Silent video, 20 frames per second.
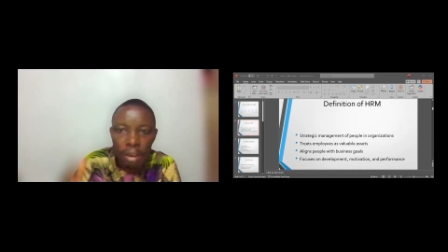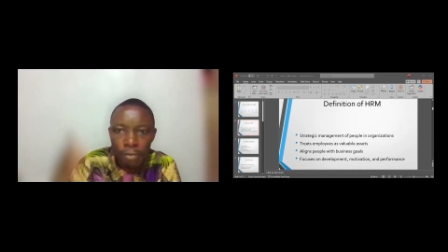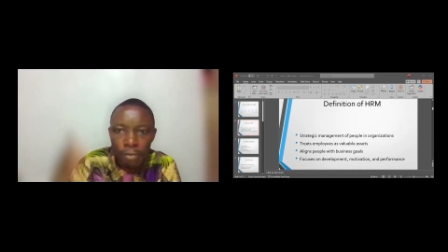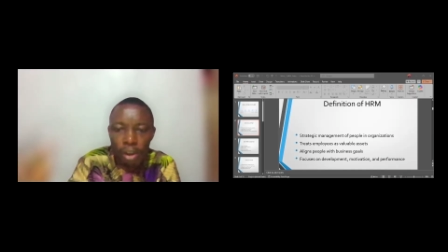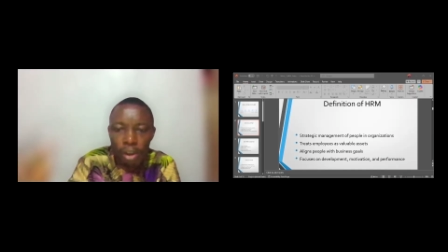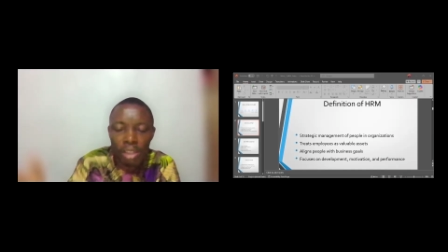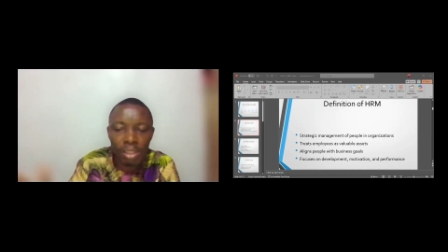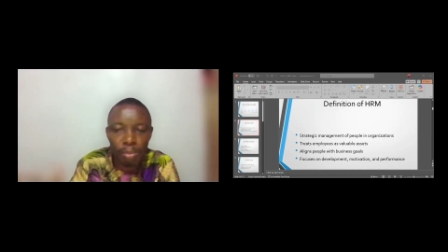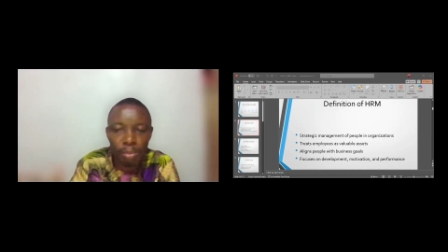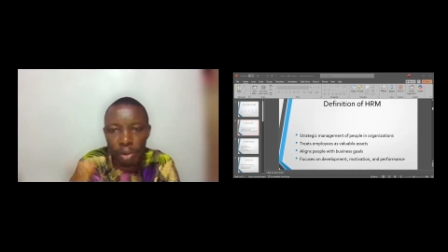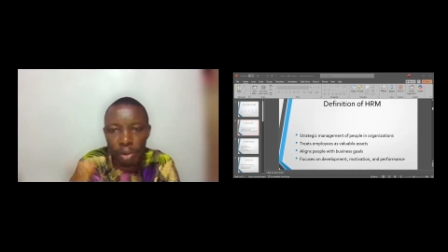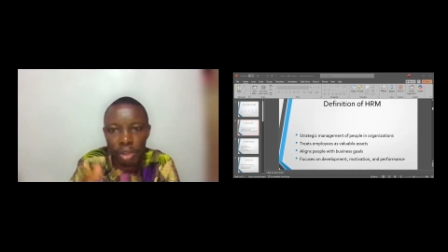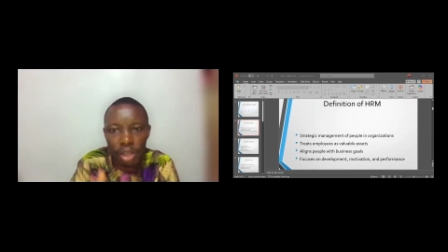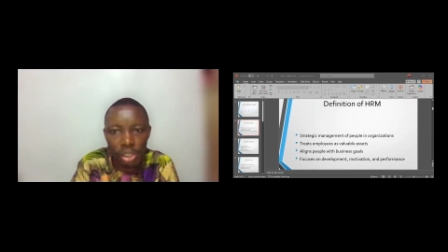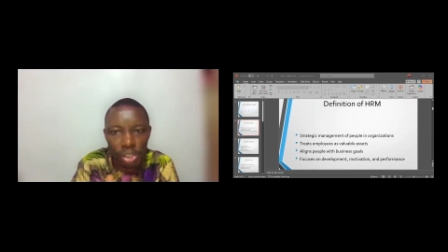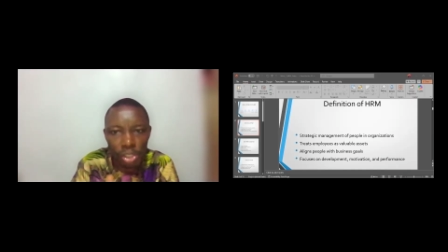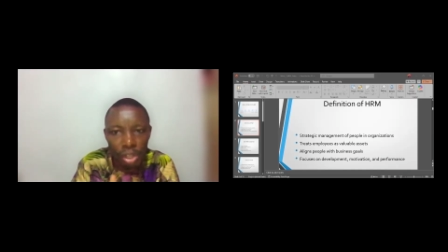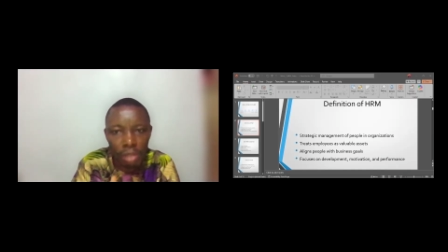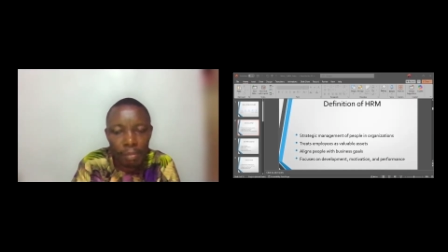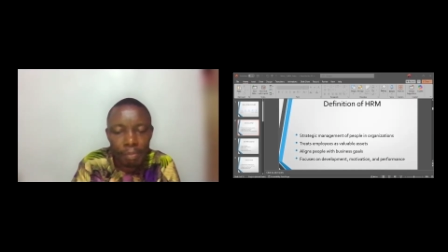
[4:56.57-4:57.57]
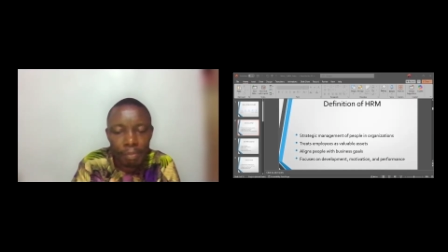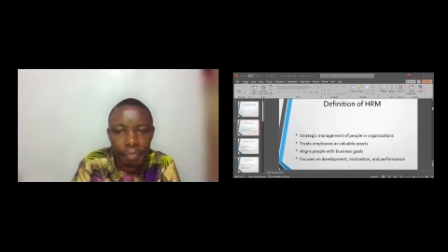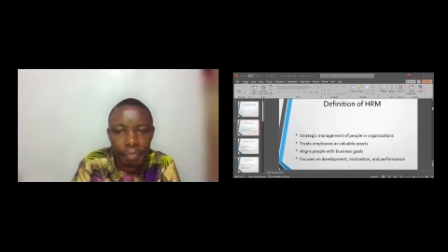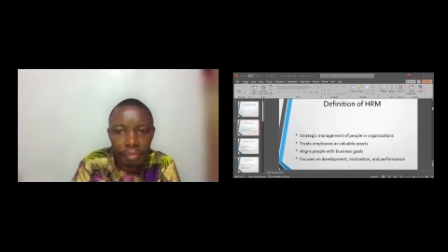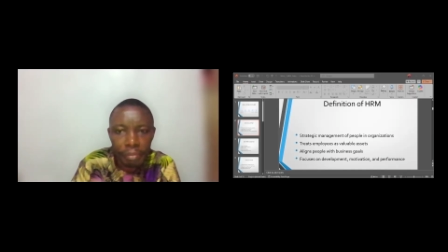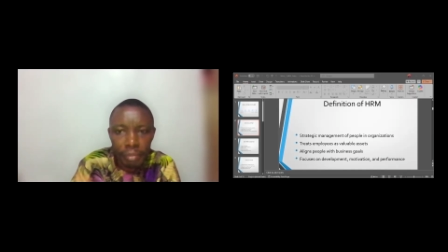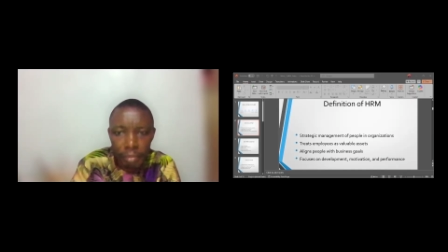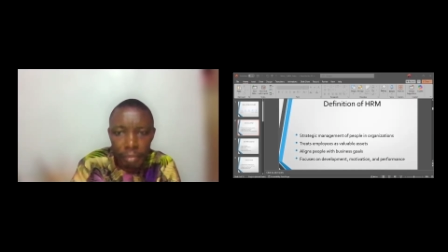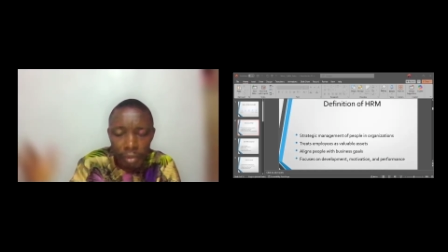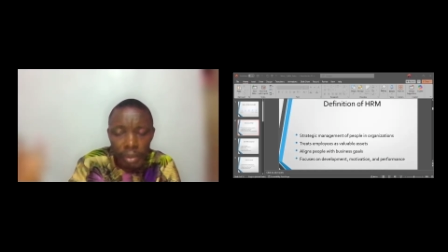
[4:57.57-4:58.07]
First, production.
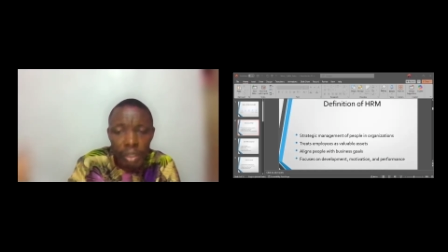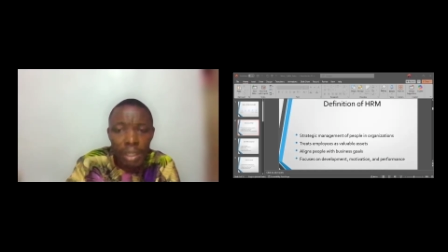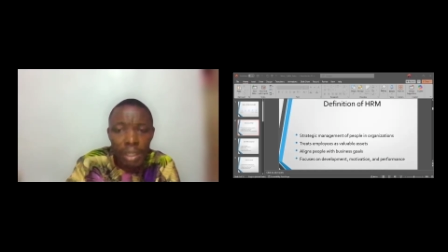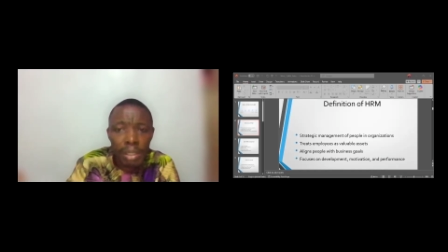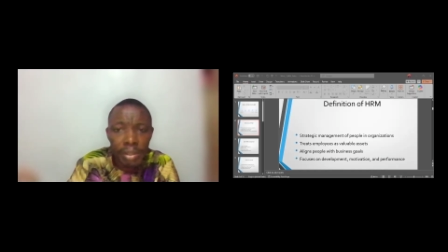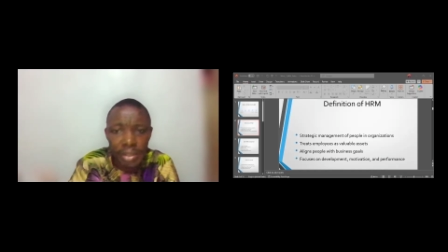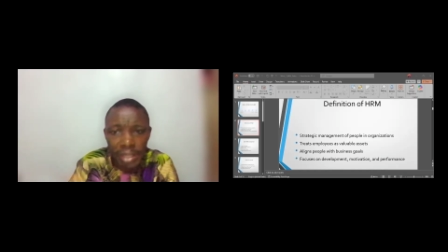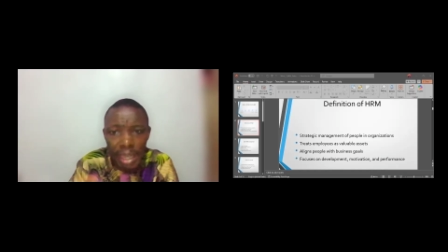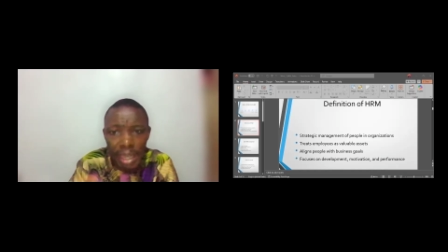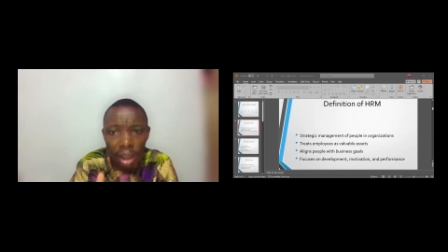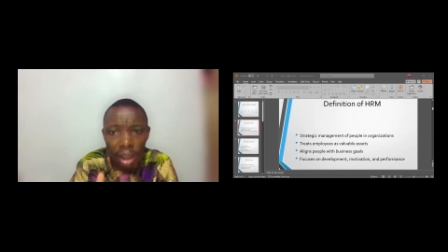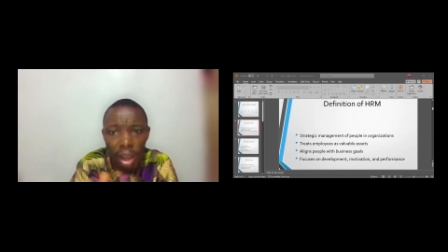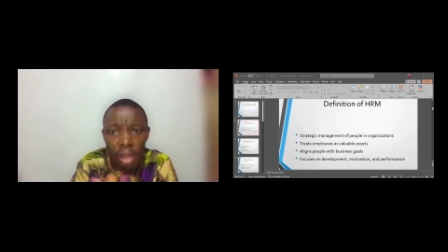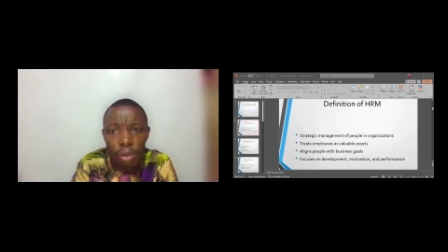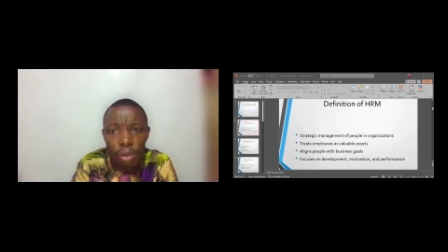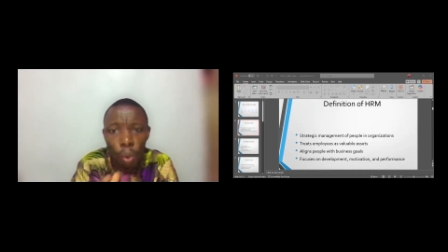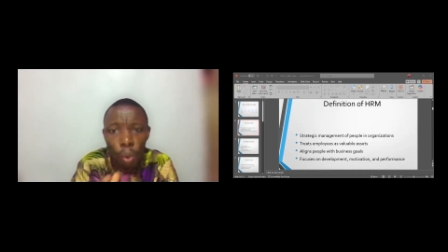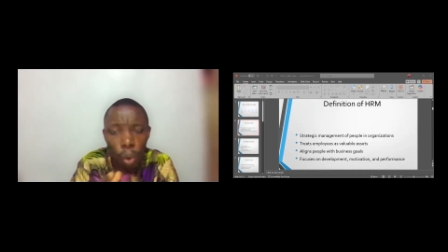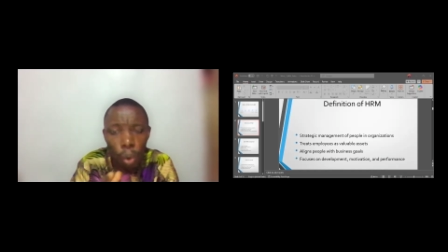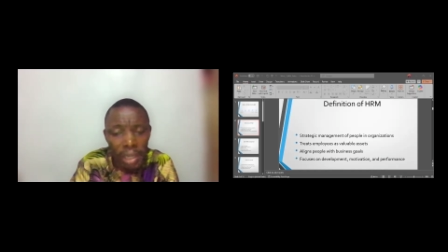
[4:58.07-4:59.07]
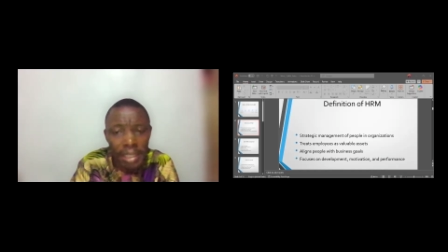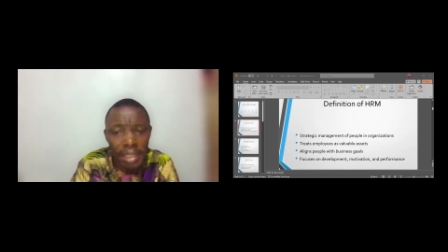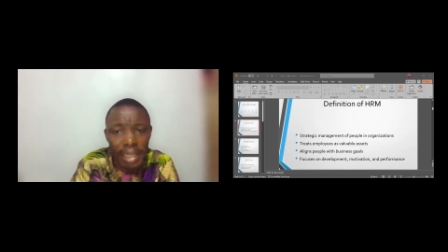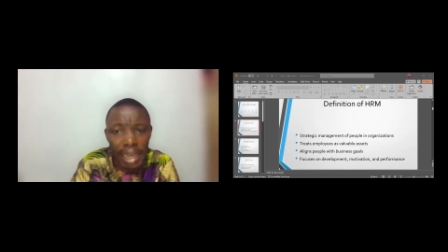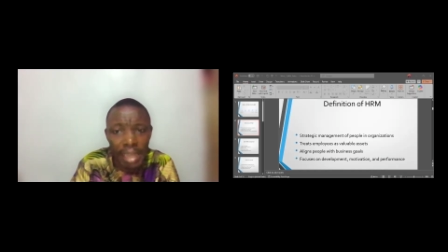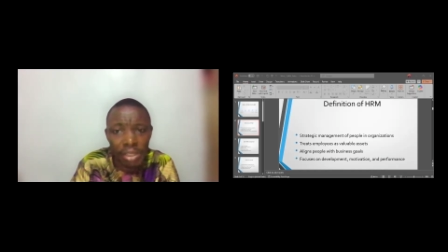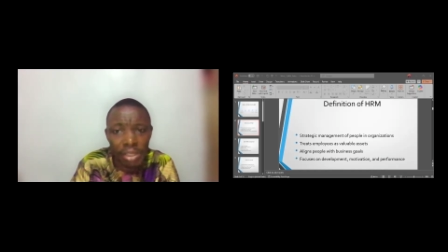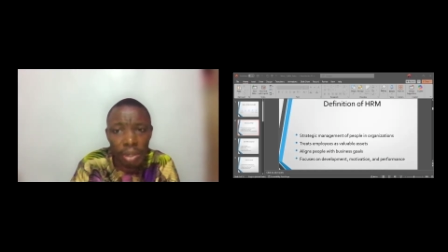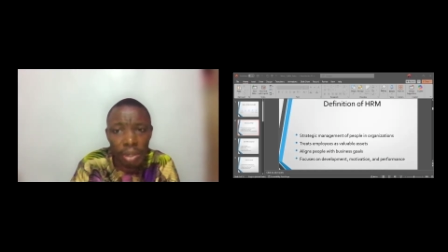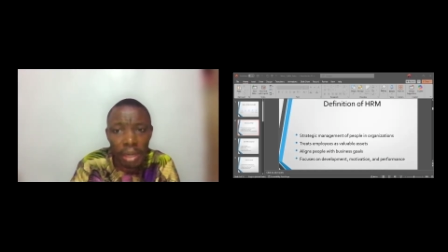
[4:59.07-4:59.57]
Second, quality
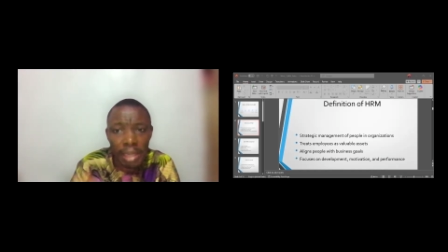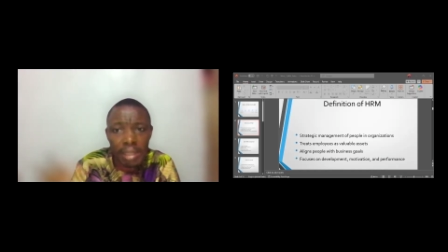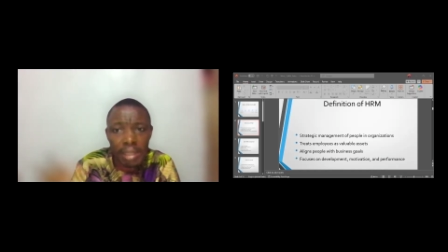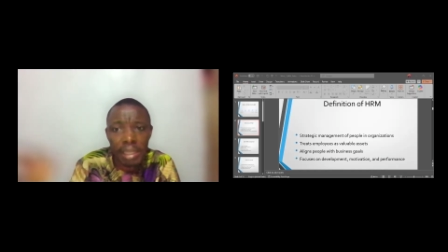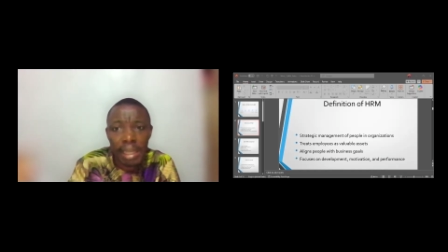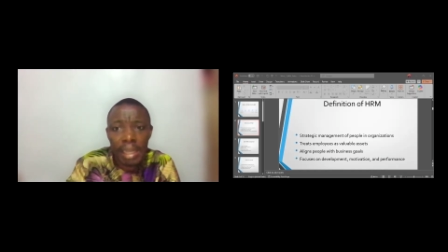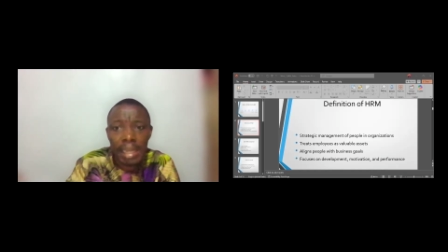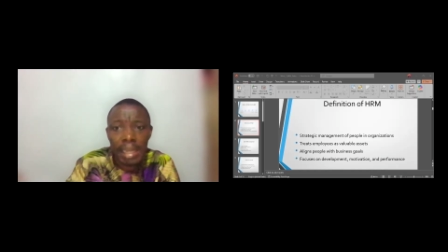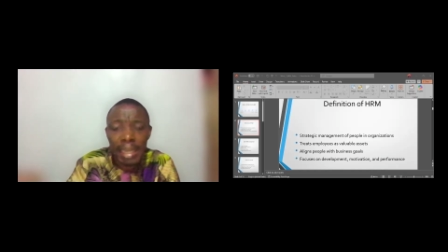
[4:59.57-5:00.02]
assurance.